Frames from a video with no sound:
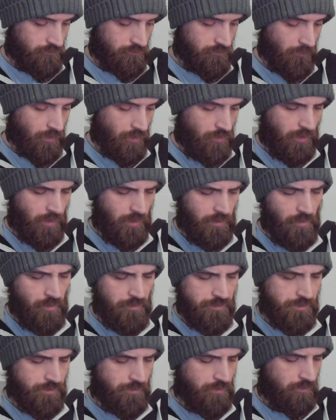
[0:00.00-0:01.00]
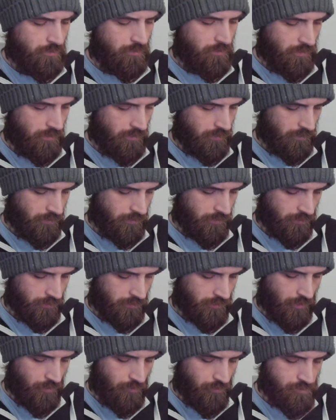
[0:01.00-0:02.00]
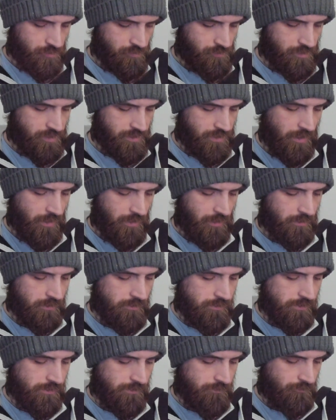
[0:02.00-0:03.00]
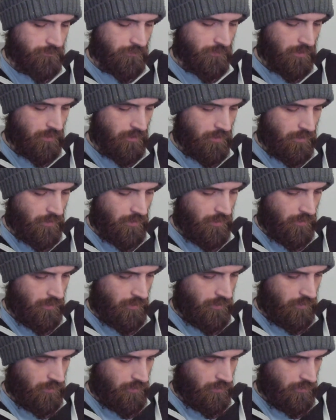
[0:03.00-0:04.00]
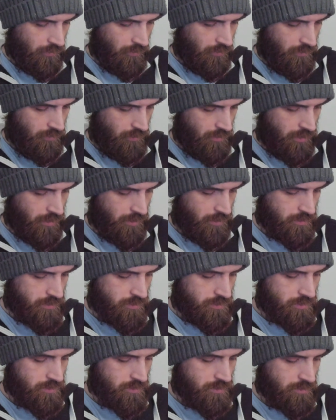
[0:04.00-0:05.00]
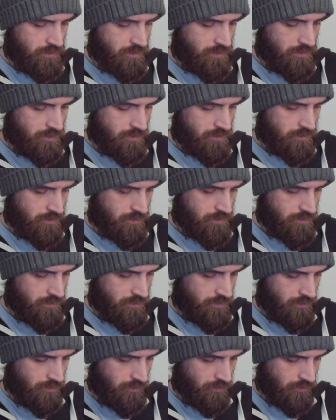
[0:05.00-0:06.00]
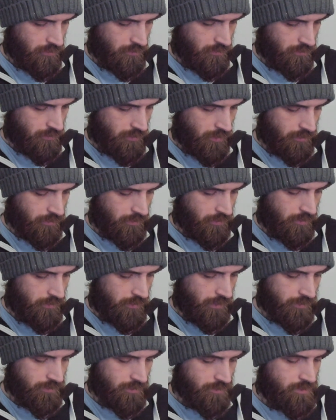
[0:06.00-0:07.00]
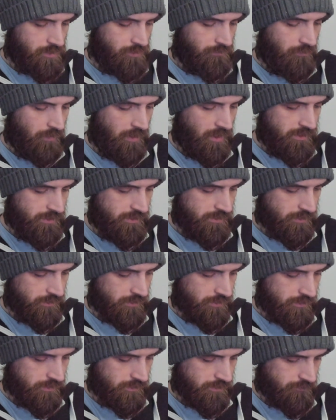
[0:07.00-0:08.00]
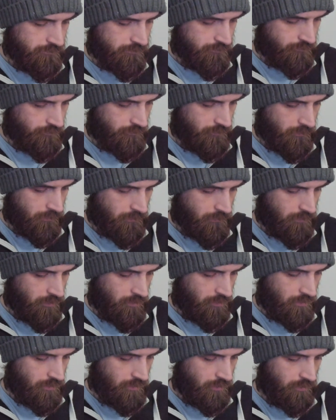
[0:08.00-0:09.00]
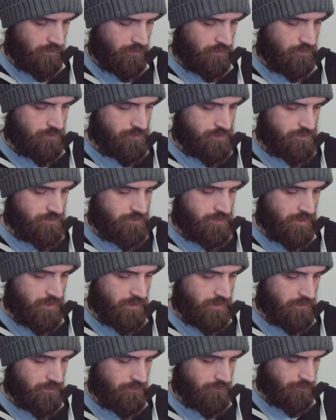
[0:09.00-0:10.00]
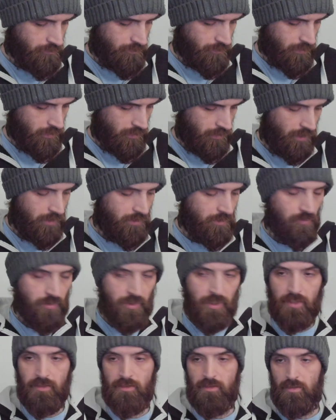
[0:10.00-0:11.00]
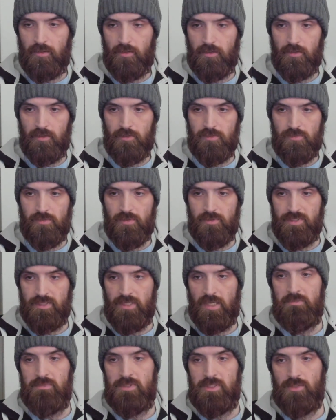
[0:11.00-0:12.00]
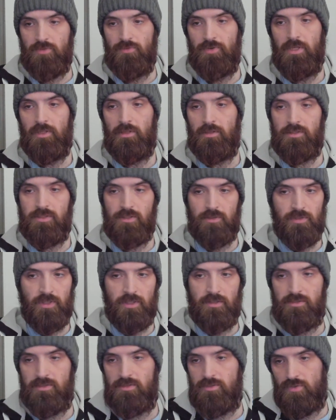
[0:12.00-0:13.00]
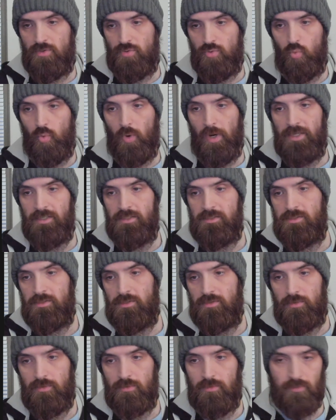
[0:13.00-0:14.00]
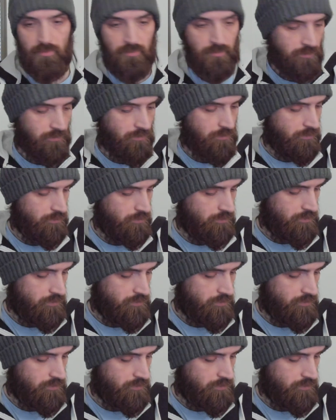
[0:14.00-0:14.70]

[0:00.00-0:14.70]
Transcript: you can also uh, go into settings and uh, then connected devices USB and you get uh, to the same screen. So that's two ways to uh,